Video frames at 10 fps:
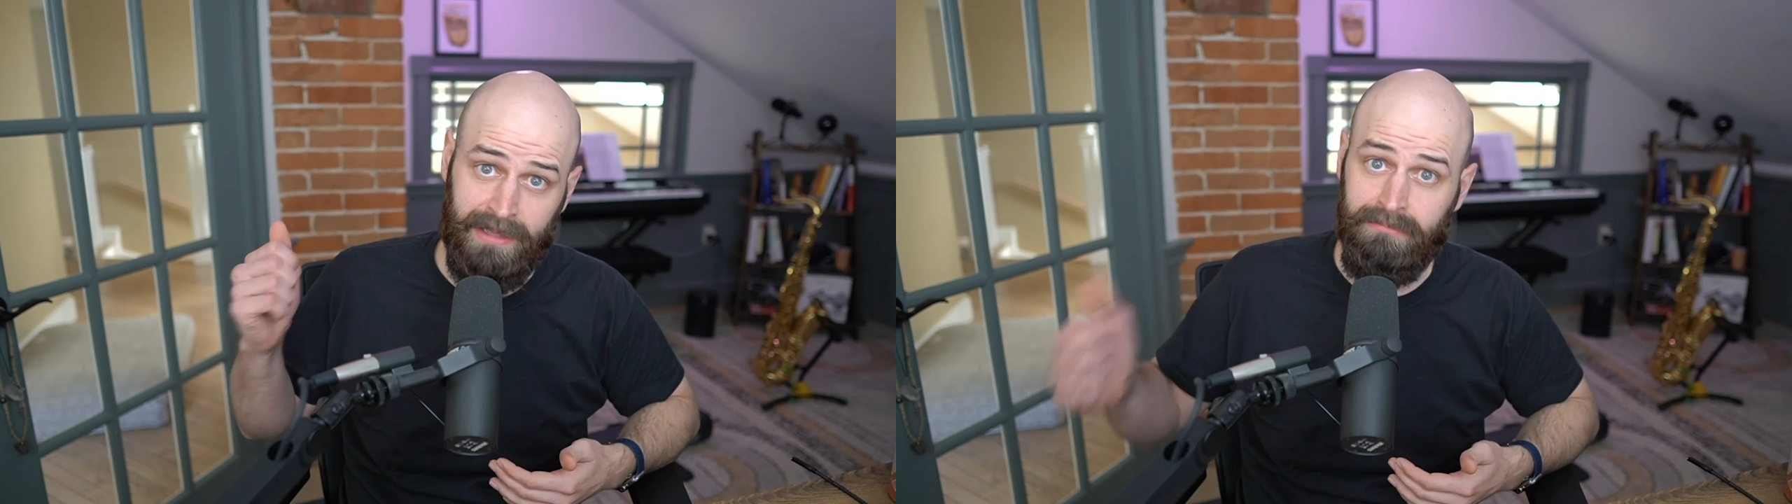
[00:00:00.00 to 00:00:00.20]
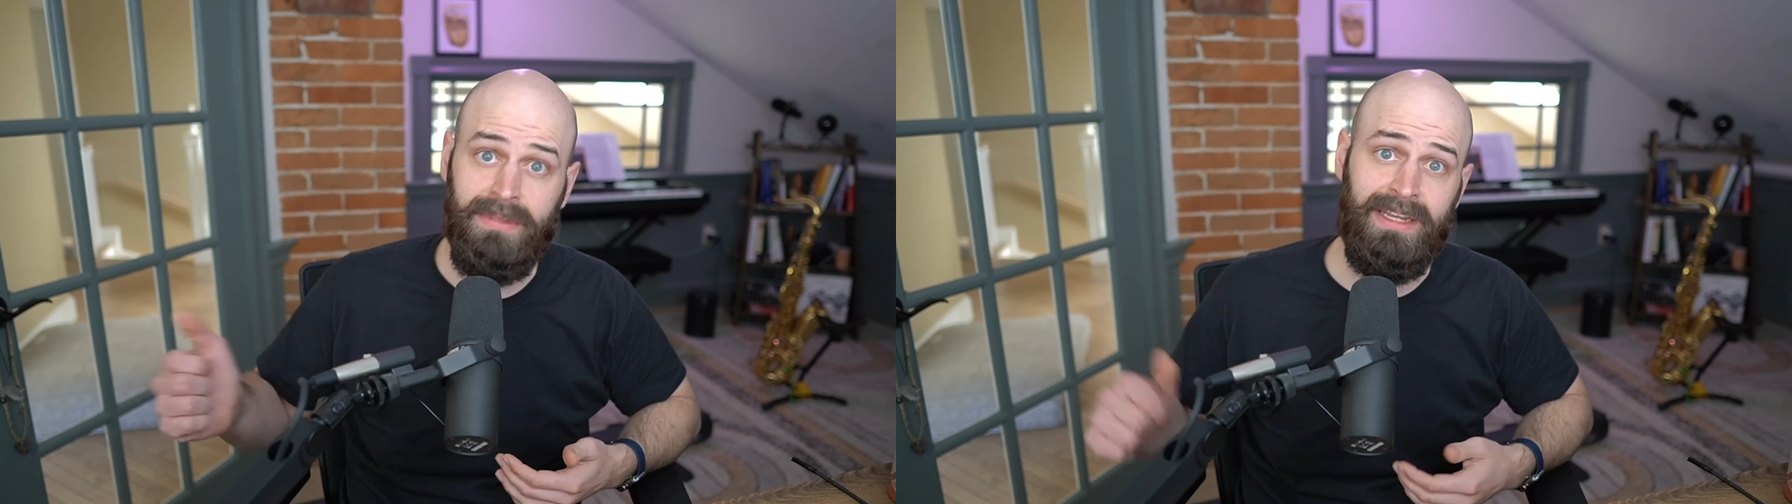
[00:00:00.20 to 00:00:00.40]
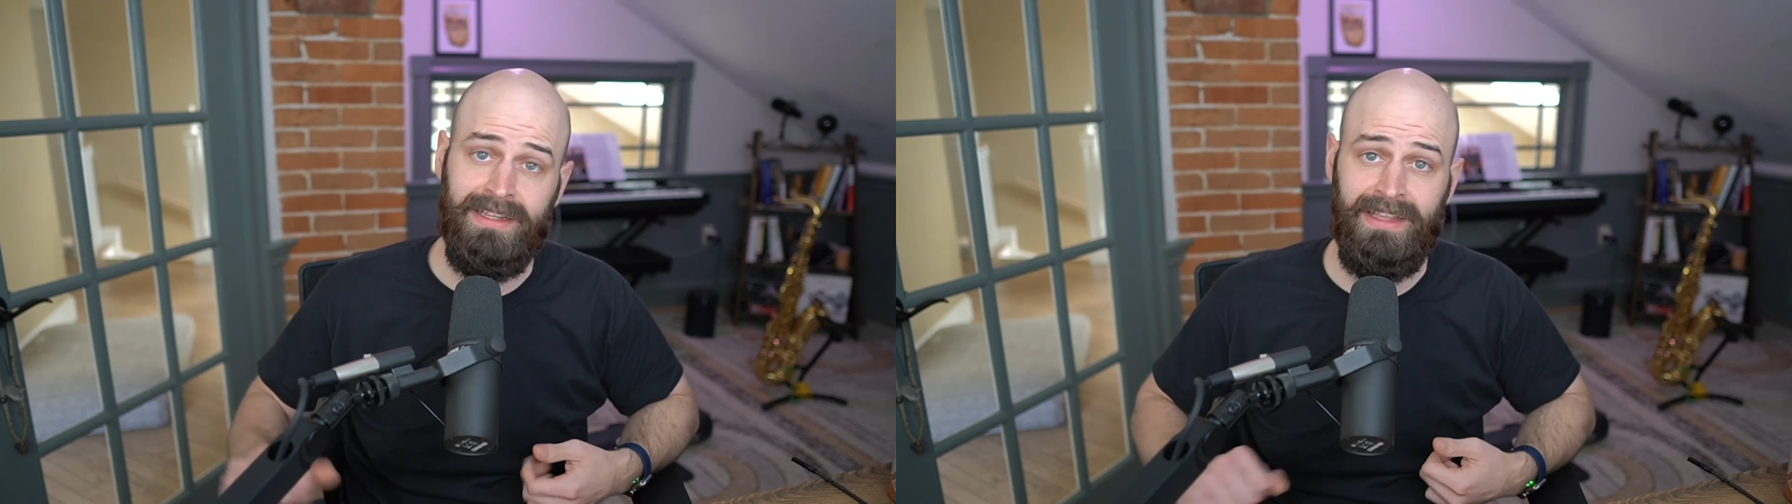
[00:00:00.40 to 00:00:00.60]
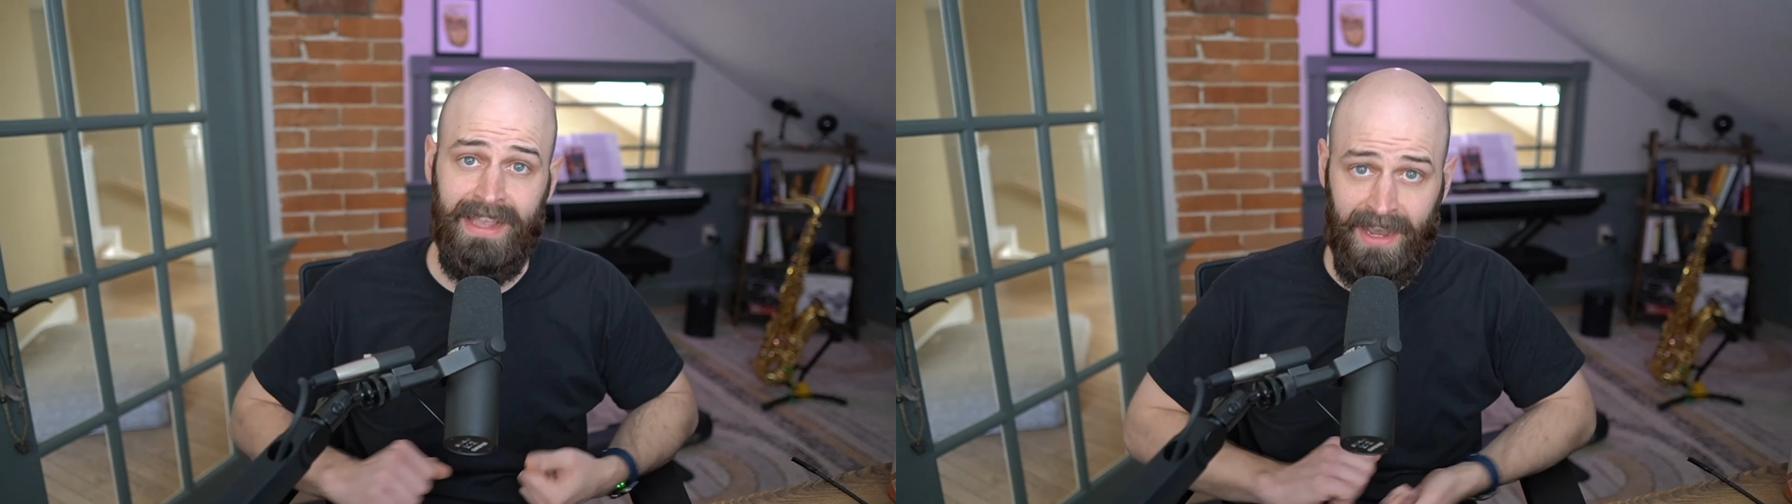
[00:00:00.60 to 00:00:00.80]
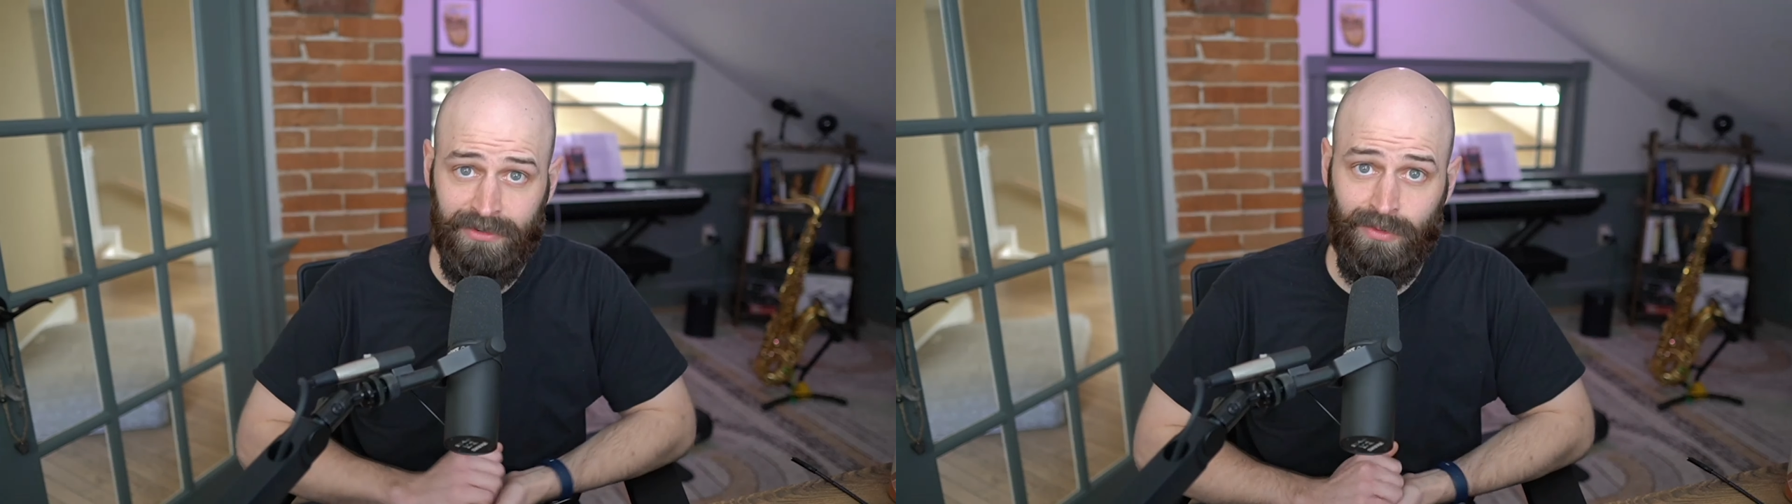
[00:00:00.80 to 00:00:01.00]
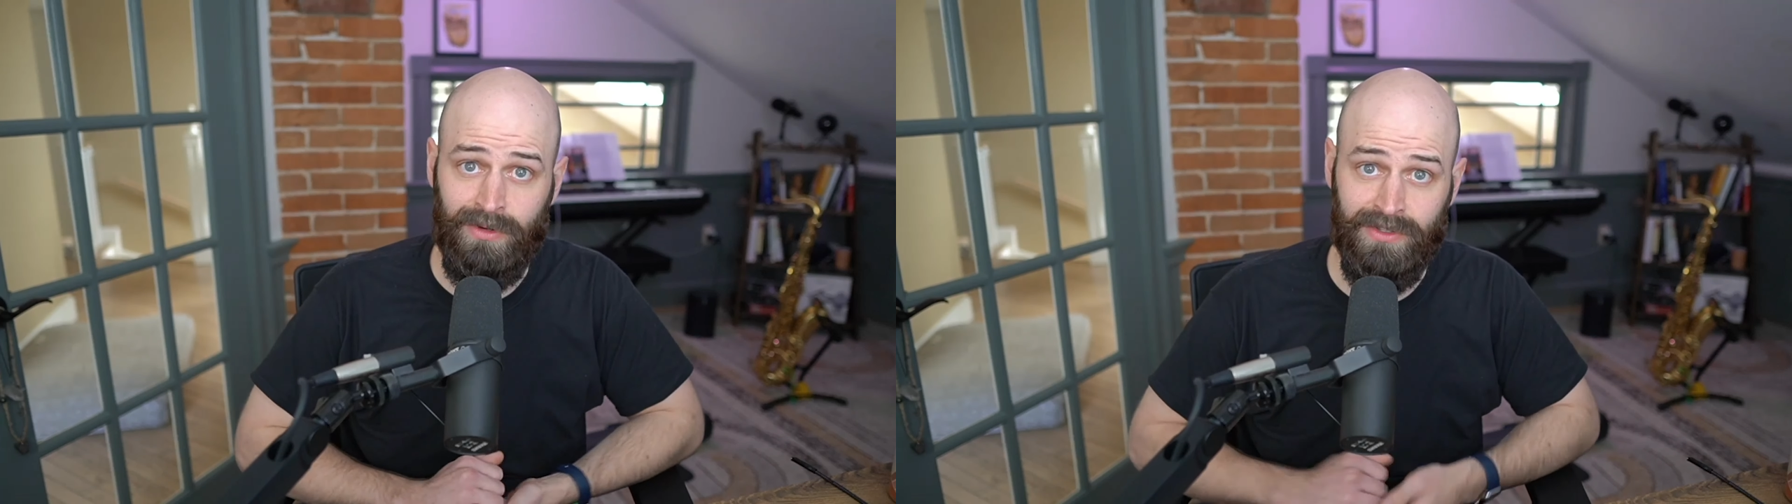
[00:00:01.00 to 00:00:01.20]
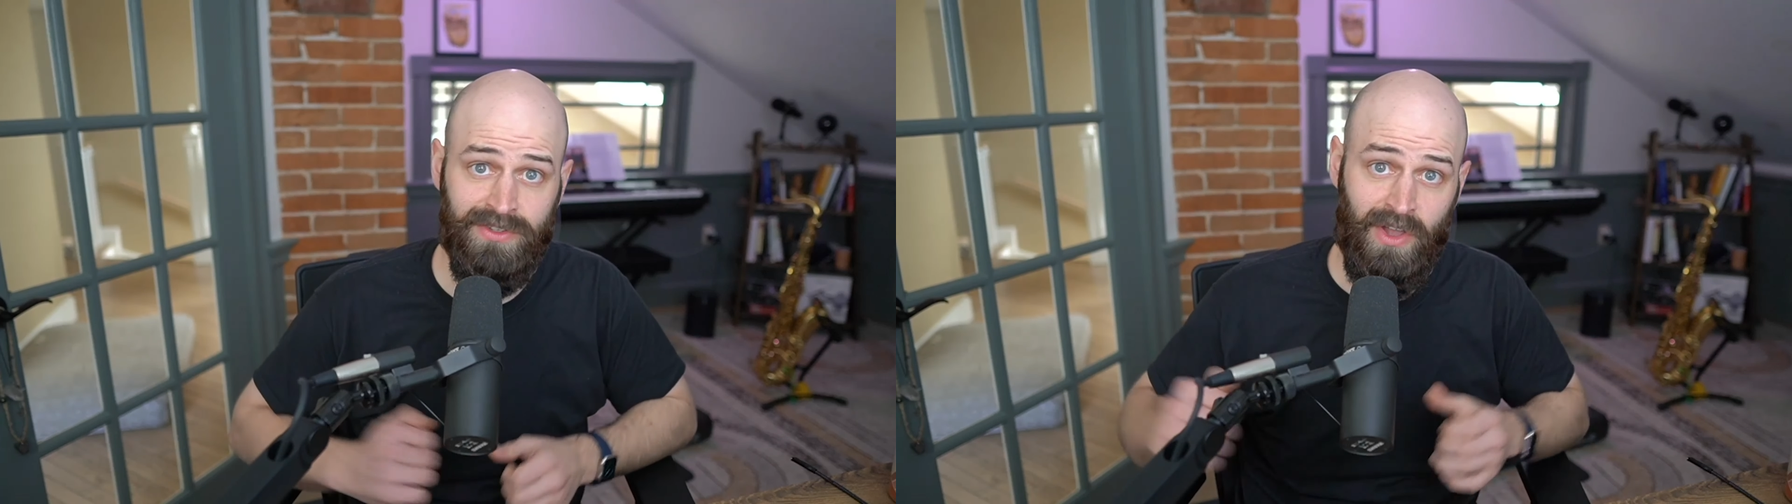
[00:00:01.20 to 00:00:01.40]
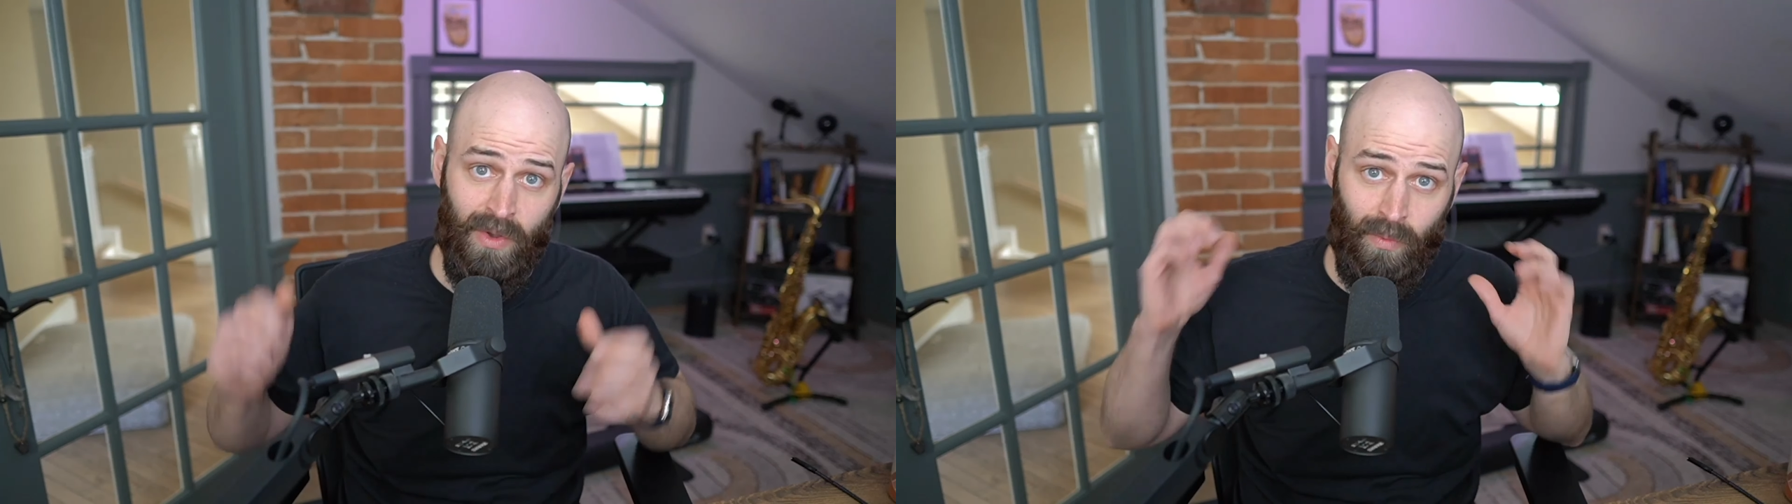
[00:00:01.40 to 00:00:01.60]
immediately afterwards